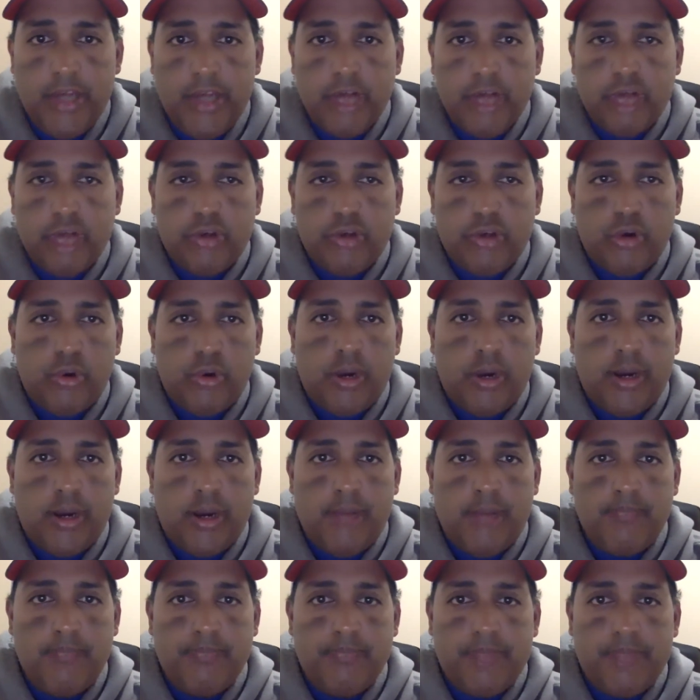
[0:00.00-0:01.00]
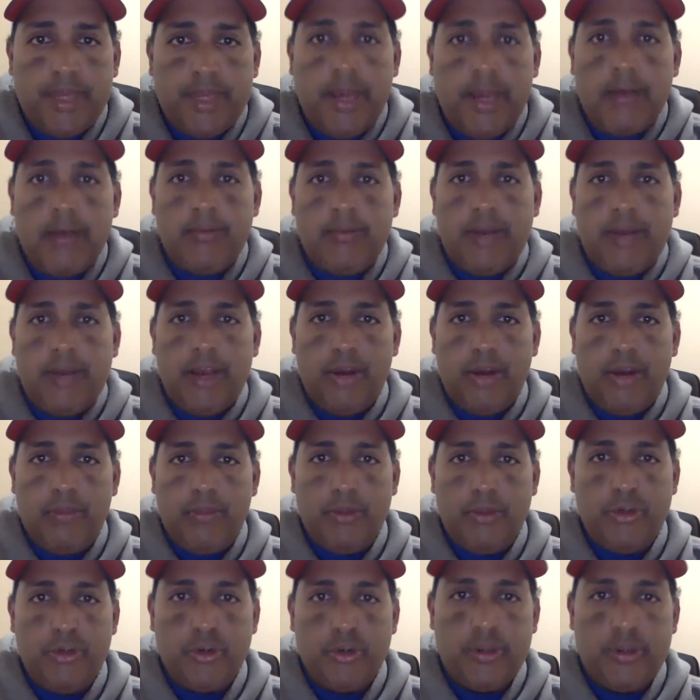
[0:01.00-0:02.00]
So um, yeah, I hope
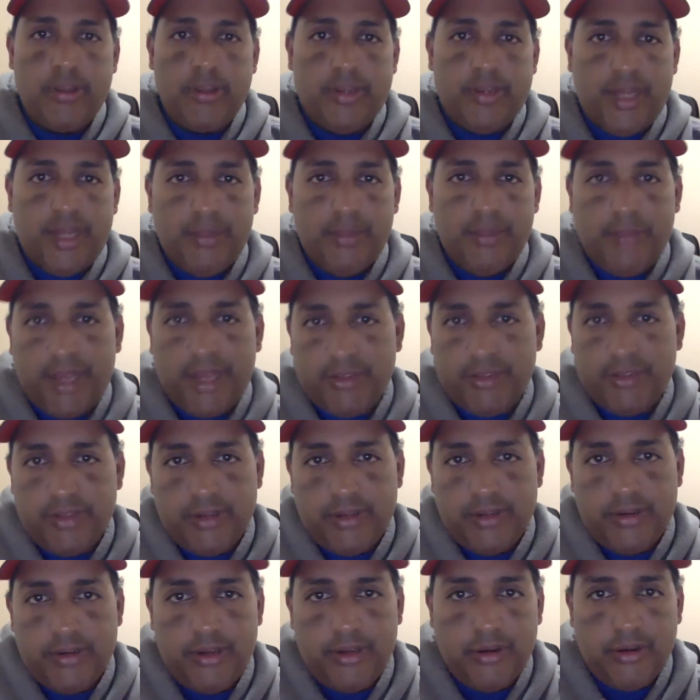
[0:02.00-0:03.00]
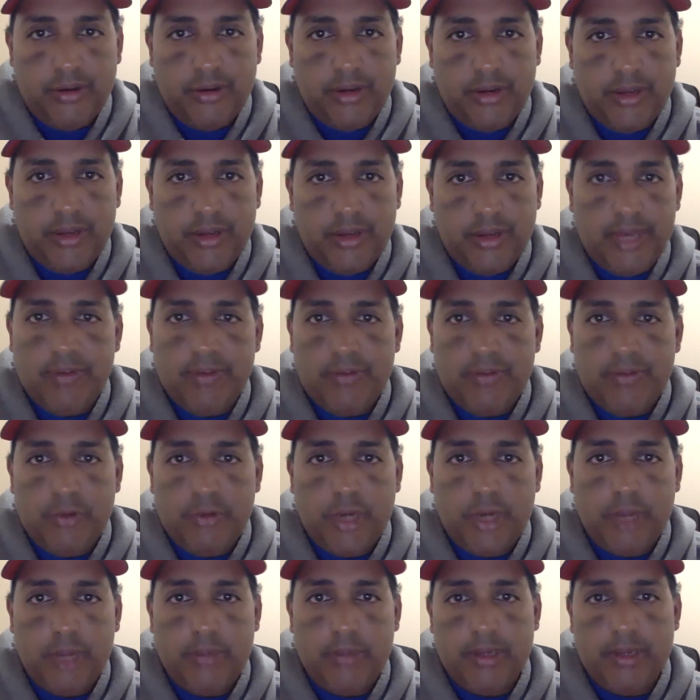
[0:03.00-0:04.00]
you join the team. Like I said, you know, even if you
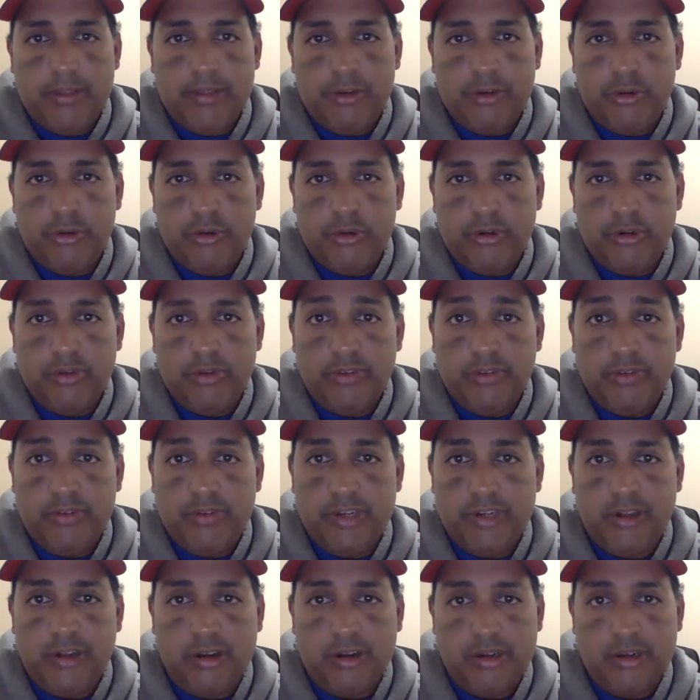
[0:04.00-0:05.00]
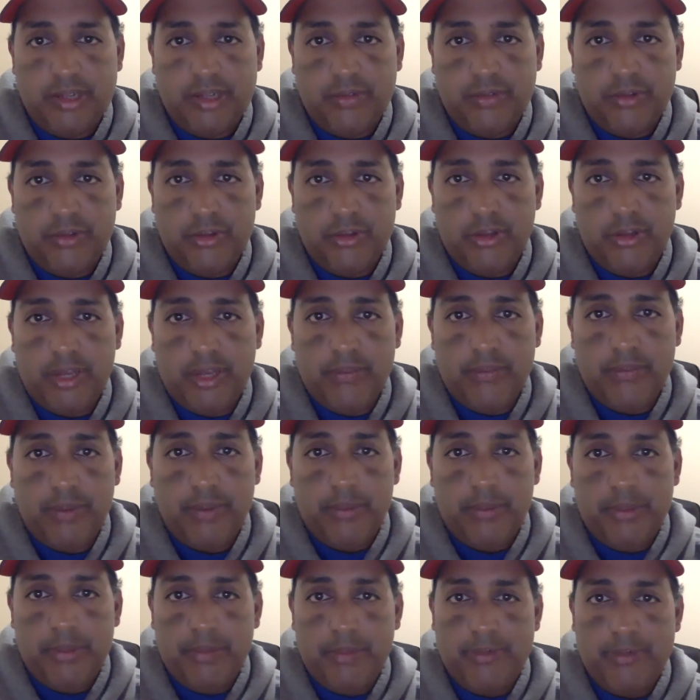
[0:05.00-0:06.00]
come in at the $250 level, you'll get
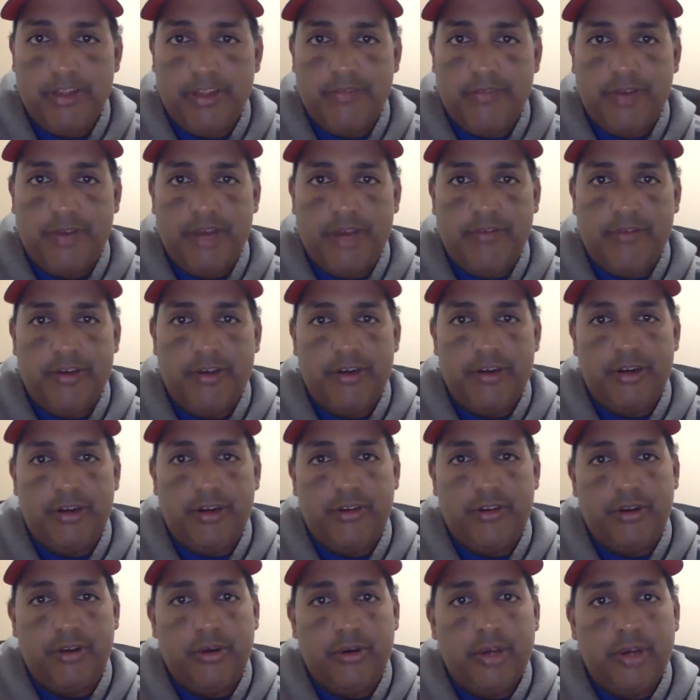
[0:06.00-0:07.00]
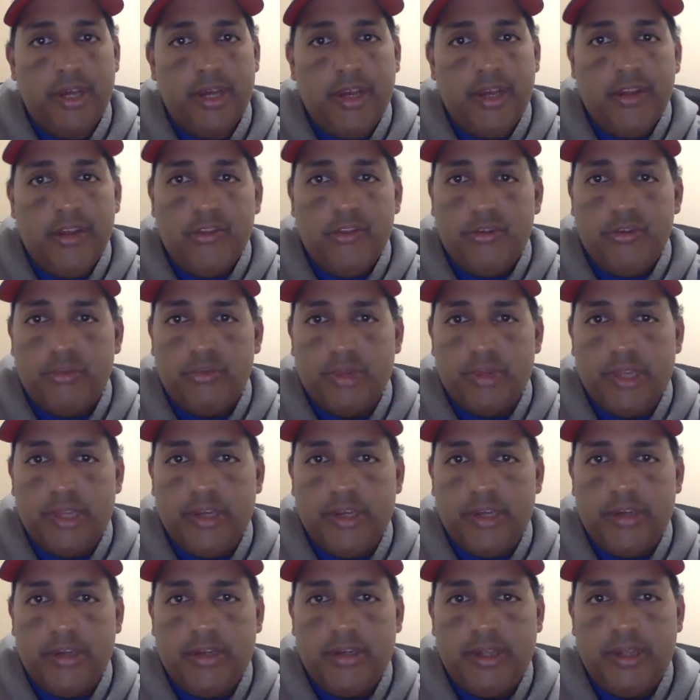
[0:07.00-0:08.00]
bumped up to the 500. So it's a really
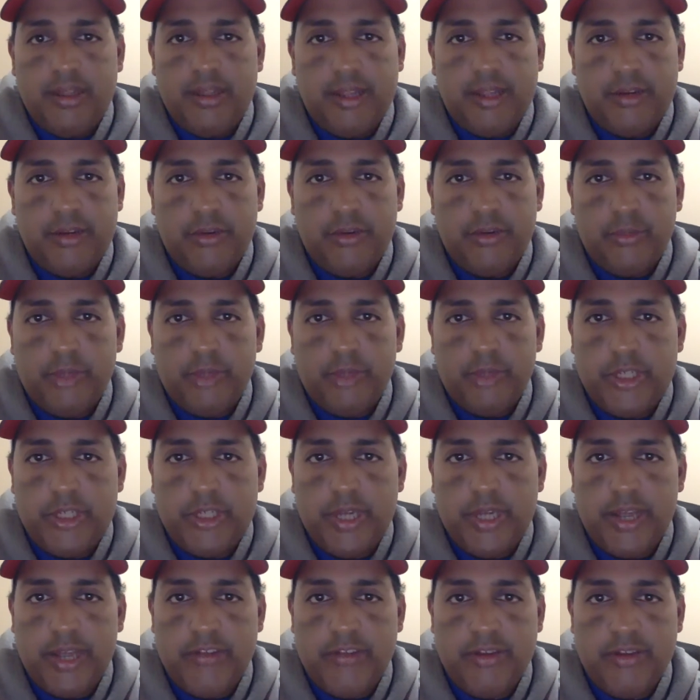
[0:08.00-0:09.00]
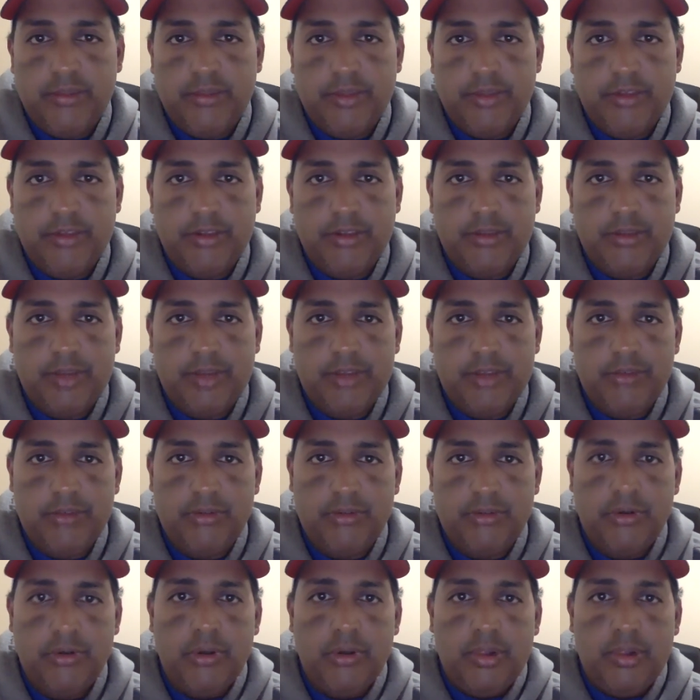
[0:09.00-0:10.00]
good deal. I don't want you guys to miss it because
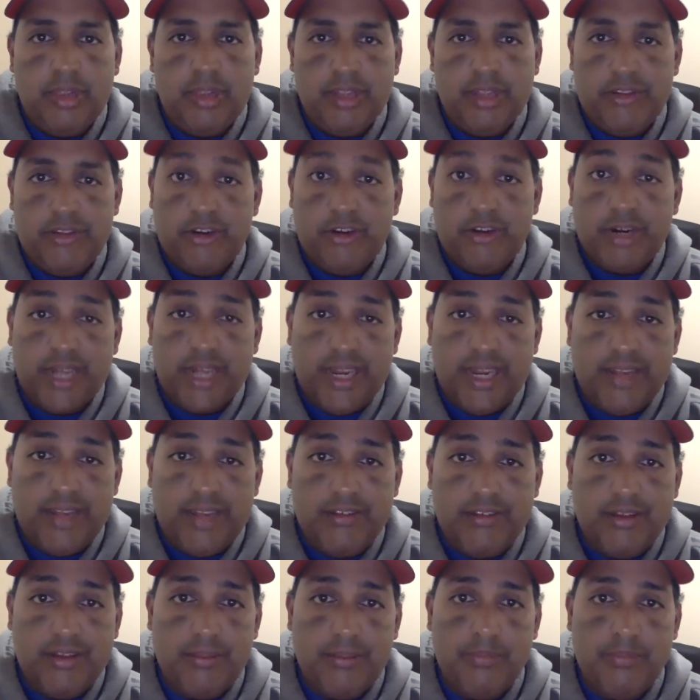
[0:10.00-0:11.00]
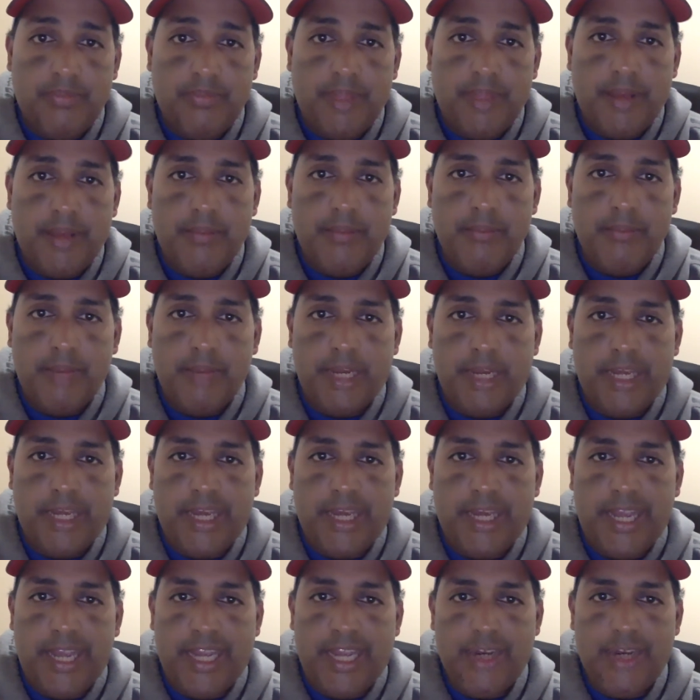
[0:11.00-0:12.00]
let's start getting some
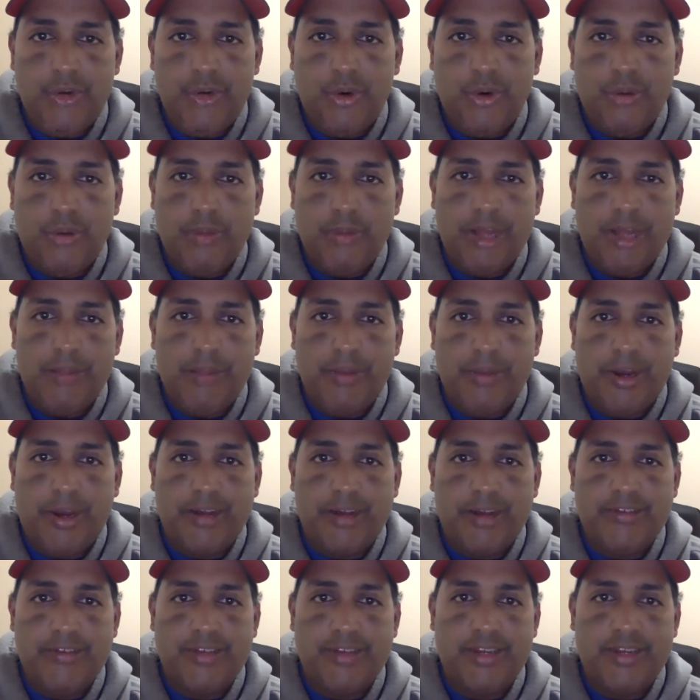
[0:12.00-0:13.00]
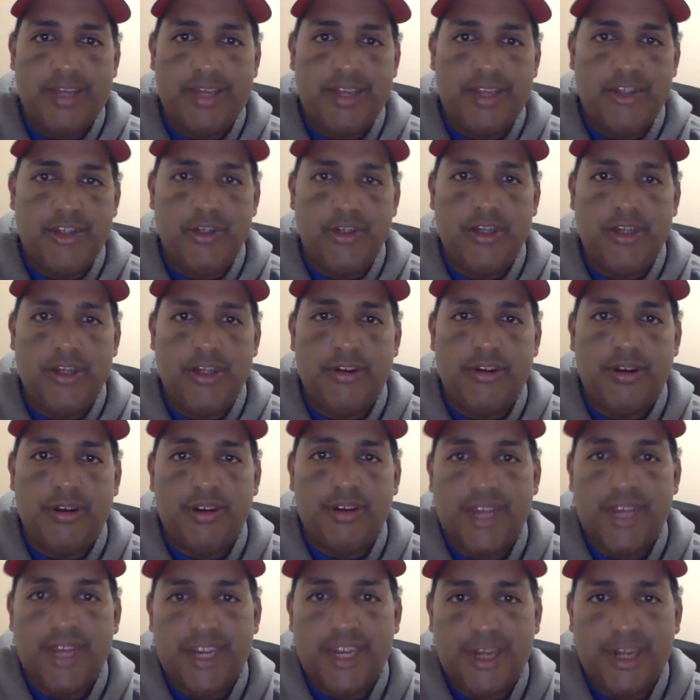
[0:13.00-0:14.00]
money in your mailbox and get you another
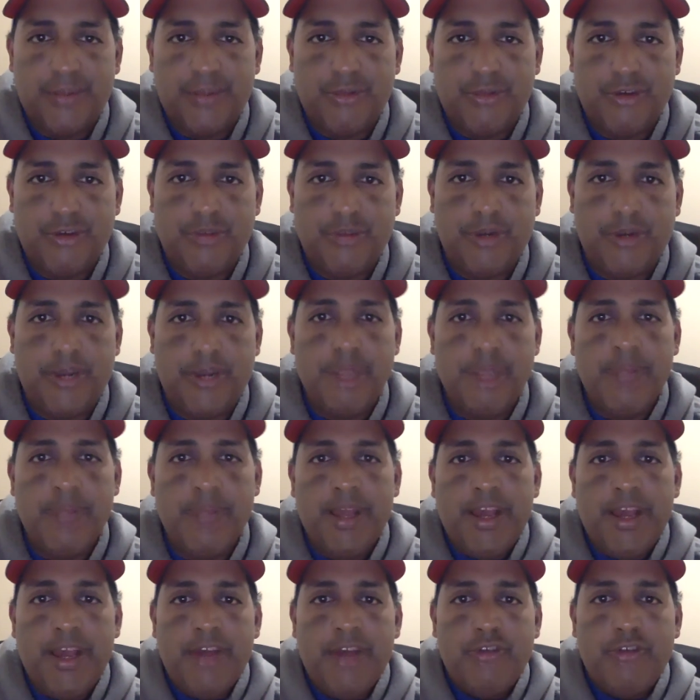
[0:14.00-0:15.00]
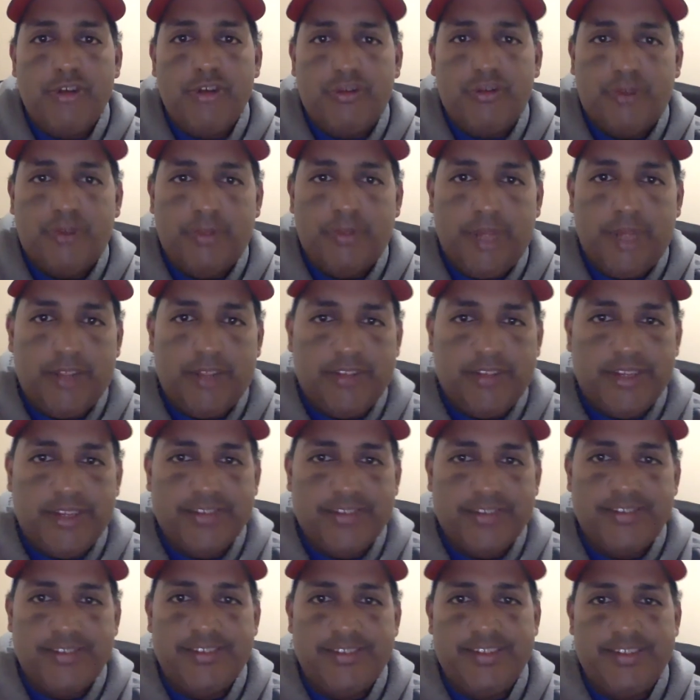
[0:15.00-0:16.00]
income stream. Okay. So from Dallas,
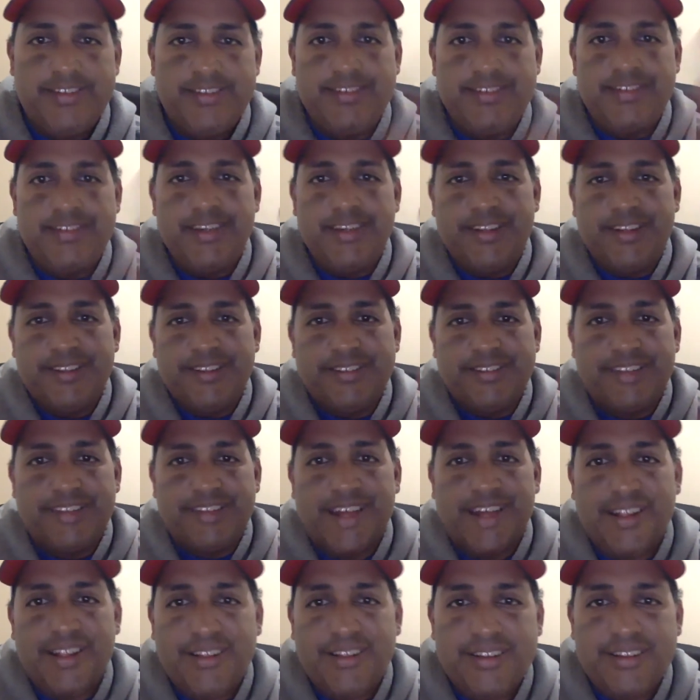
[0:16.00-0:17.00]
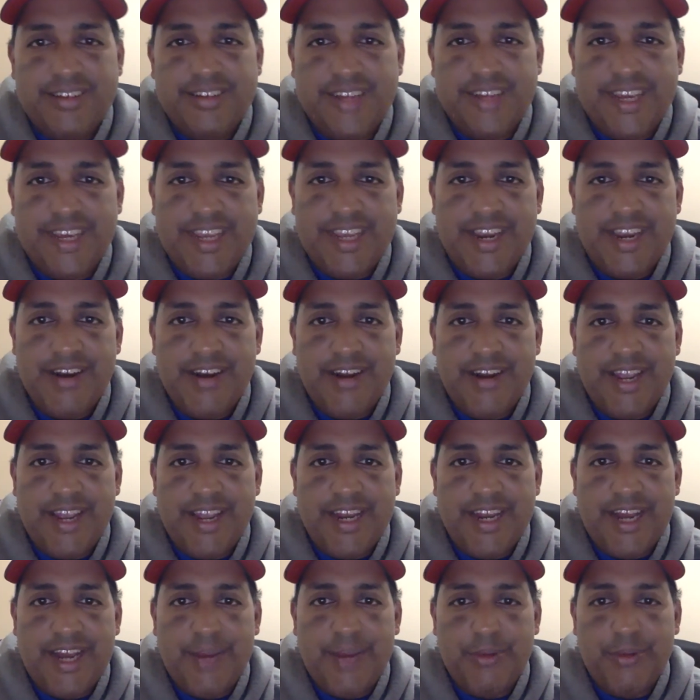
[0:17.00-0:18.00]
Texas, this is Nicholas Lal. Take care,
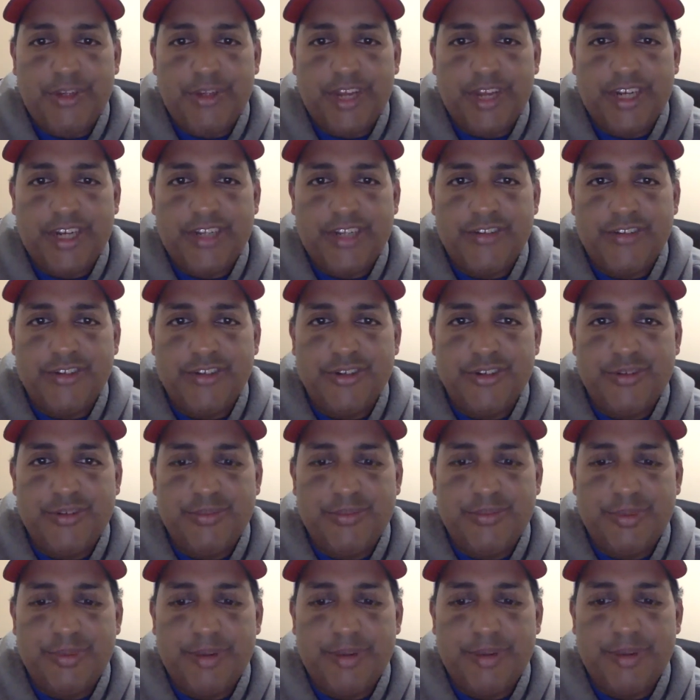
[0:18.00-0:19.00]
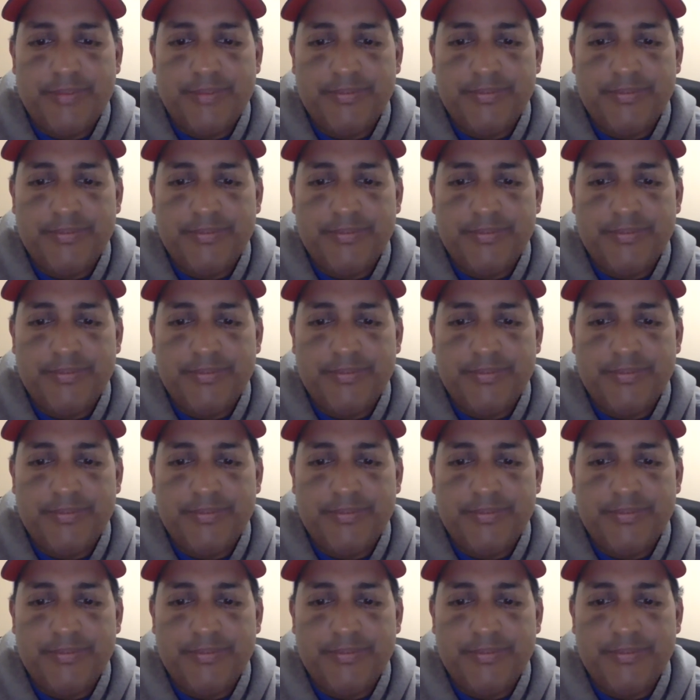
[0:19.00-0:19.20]
and I will talk to you soon. Bye bye.